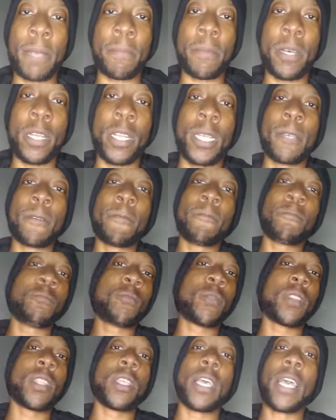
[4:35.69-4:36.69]
Have good
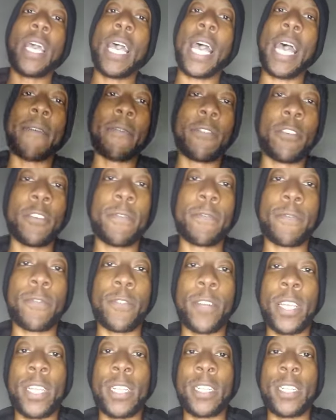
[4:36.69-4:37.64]
friends, family who